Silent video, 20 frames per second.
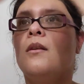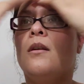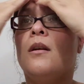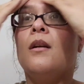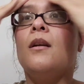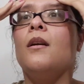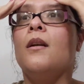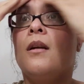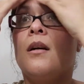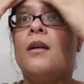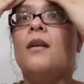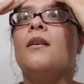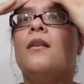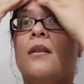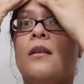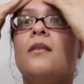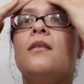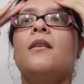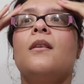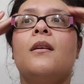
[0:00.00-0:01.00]

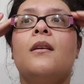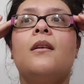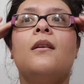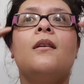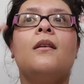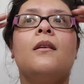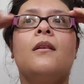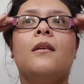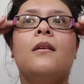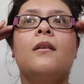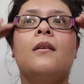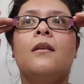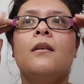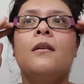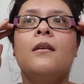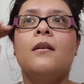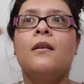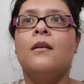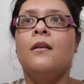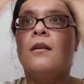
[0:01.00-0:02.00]
And,
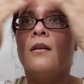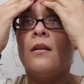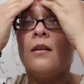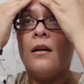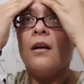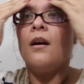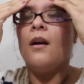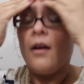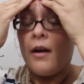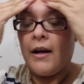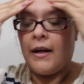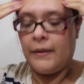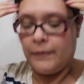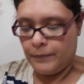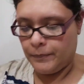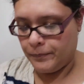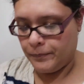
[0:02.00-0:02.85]
all right.